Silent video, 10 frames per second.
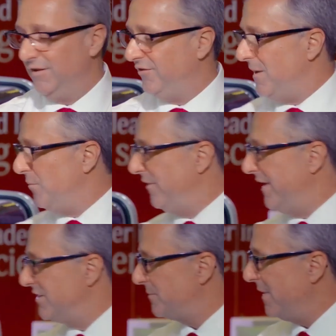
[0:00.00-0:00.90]
The sample
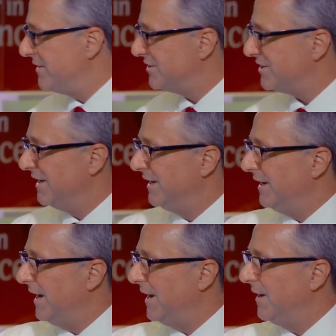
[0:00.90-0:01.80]
then spends
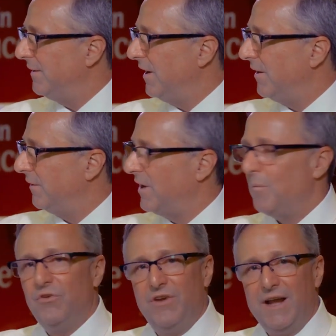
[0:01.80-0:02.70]
a
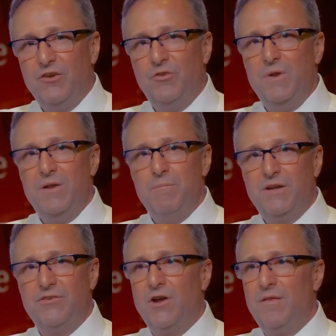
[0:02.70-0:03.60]
couple seconds being
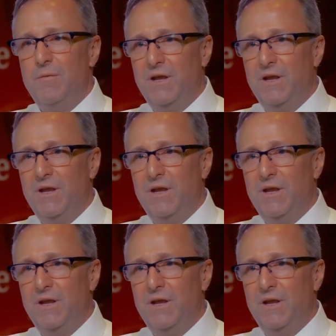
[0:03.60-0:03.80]
mixed on the